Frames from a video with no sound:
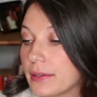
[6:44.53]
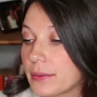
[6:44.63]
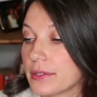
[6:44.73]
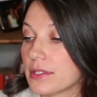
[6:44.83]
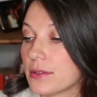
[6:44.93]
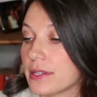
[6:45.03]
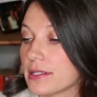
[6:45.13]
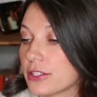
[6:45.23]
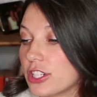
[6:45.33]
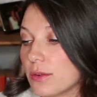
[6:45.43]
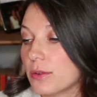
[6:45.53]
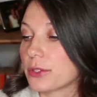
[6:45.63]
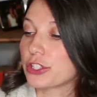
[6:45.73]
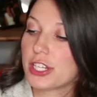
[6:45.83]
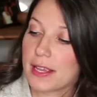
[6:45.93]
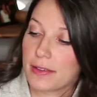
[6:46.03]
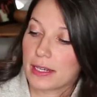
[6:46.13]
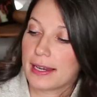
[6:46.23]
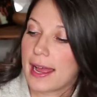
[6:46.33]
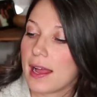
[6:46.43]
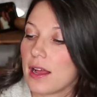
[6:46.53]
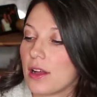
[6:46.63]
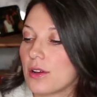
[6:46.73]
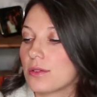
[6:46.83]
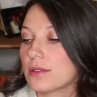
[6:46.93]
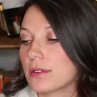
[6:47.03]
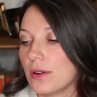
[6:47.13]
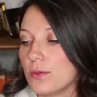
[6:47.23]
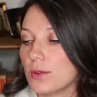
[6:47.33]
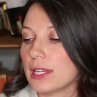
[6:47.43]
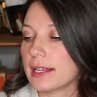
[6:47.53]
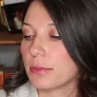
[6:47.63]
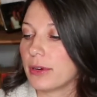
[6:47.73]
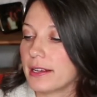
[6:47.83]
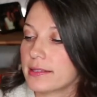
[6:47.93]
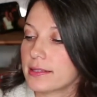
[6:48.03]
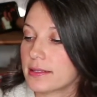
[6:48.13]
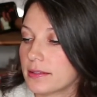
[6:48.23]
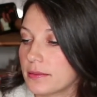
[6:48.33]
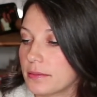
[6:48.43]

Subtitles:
We're squeezing shit while we're shaving now. Oh, a lot of press